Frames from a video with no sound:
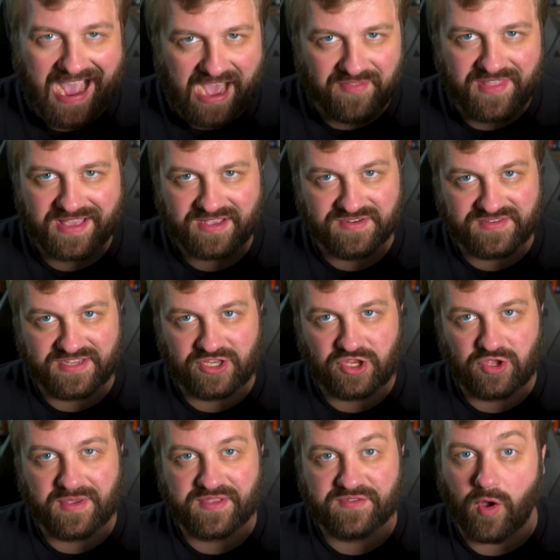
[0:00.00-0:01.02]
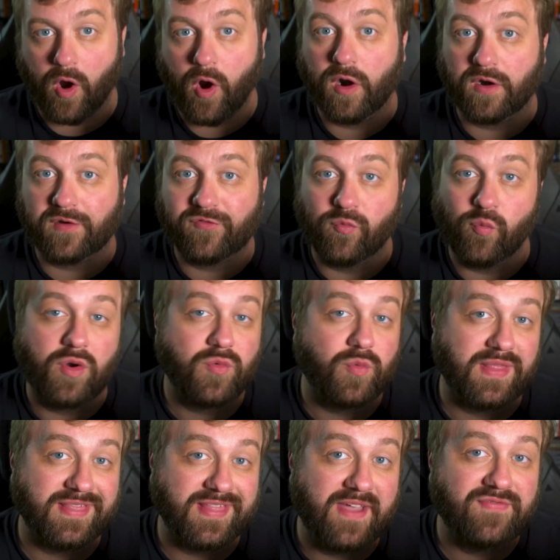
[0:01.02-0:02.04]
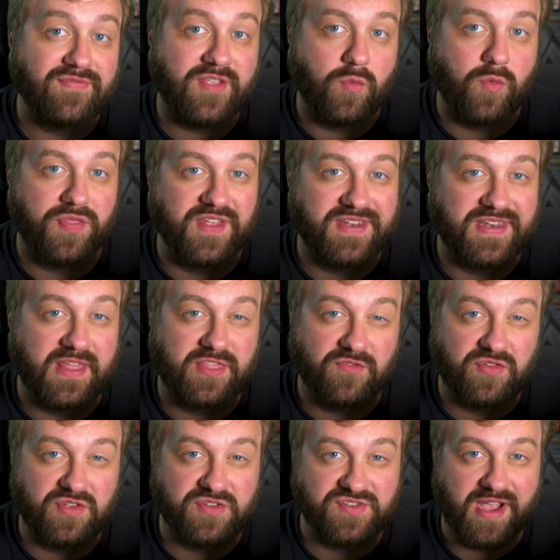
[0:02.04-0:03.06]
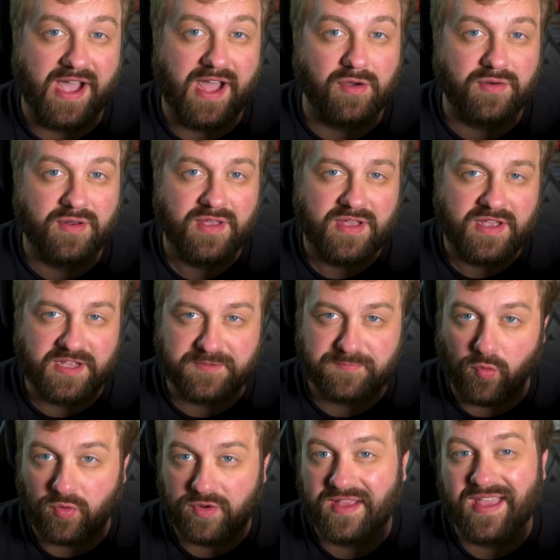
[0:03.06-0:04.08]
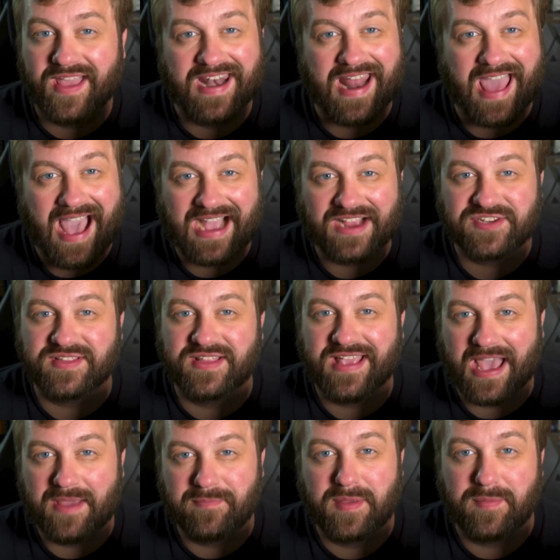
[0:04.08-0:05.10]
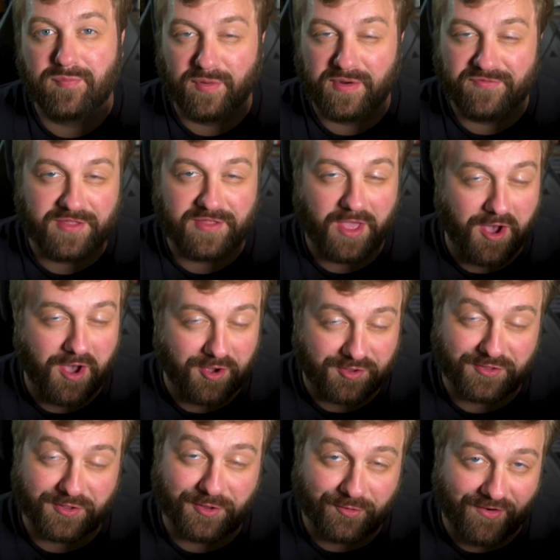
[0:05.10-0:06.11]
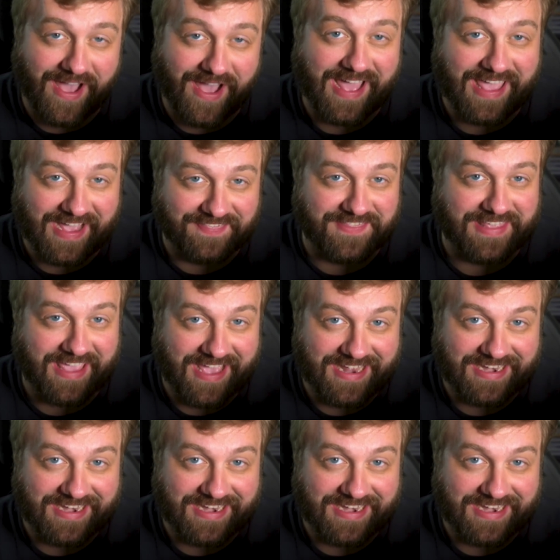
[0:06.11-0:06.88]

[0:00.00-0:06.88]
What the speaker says: How they continue his arc from where we left it with the death of his child is poignant and actually had me briefly ugly cry at the